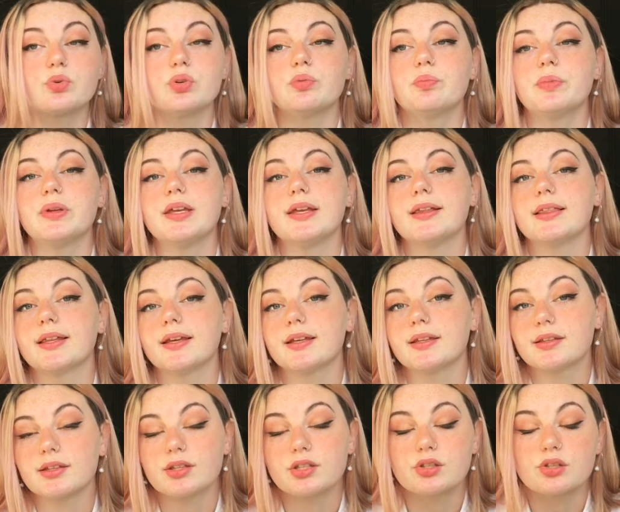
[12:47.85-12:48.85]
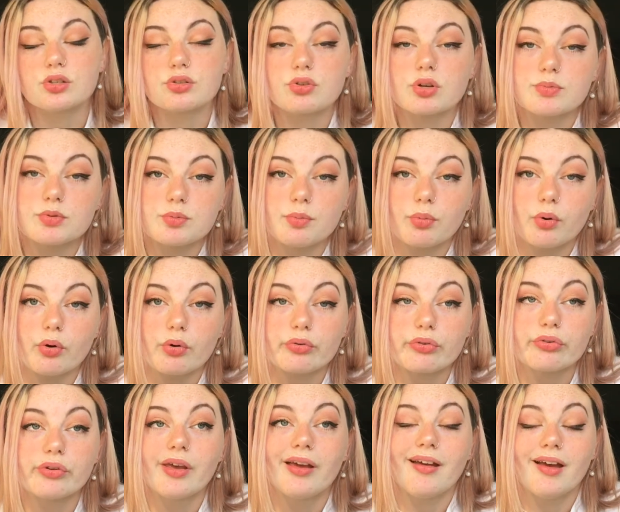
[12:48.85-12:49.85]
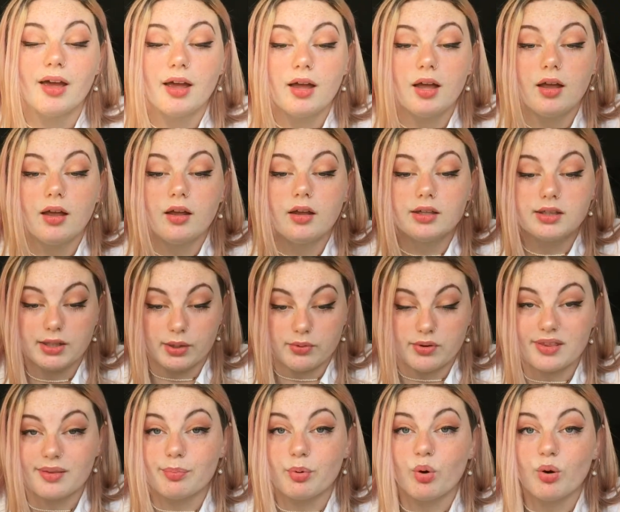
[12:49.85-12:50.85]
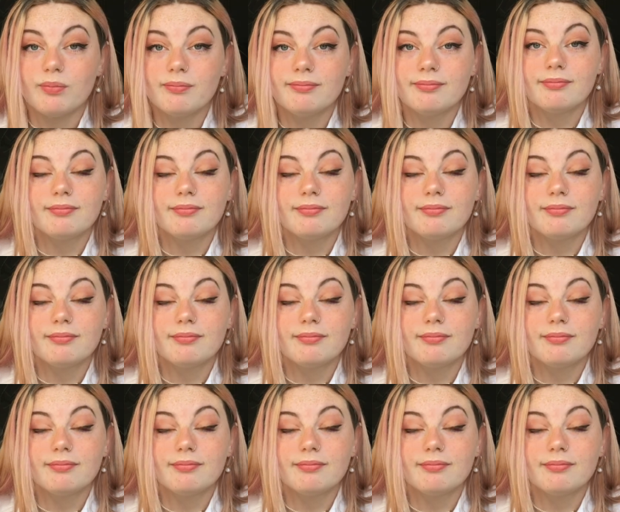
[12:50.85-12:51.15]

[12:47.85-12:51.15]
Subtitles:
will be linked in the description box down at the bottom.